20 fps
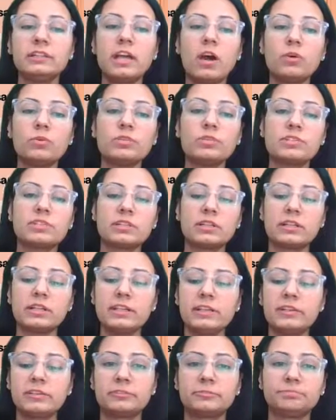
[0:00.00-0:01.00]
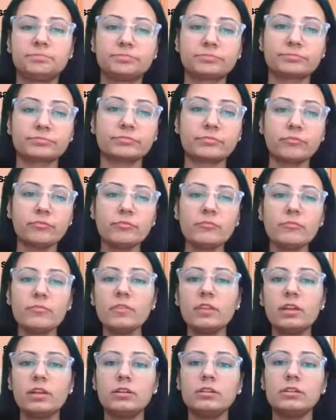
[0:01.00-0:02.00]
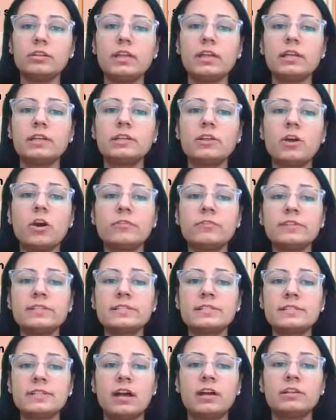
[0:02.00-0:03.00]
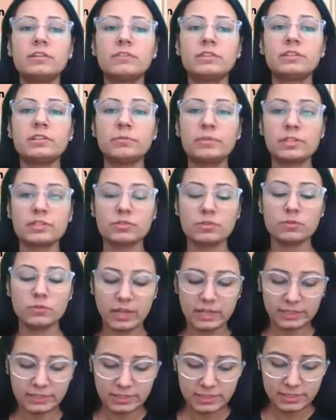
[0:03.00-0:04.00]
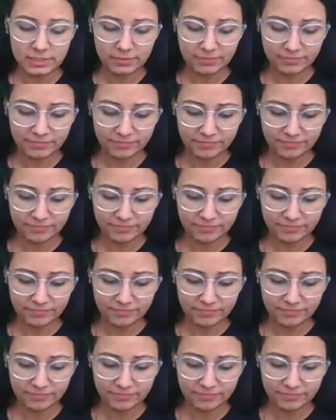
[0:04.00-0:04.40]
doubts cleared. Now we'll start with the myxovirus.